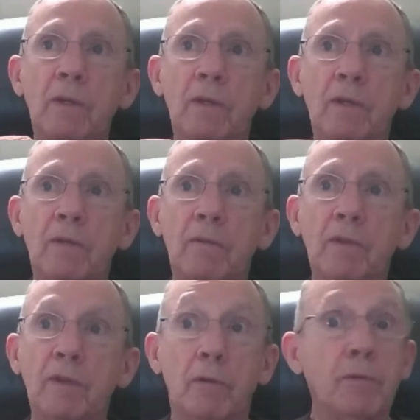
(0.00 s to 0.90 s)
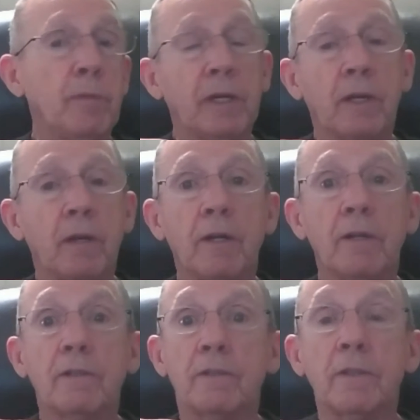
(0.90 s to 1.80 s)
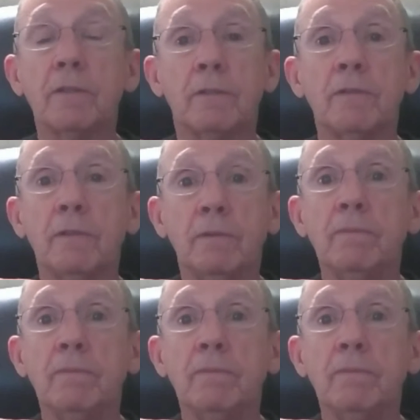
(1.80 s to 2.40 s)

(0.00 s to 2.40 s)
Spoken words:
and you're making a lot of decisions,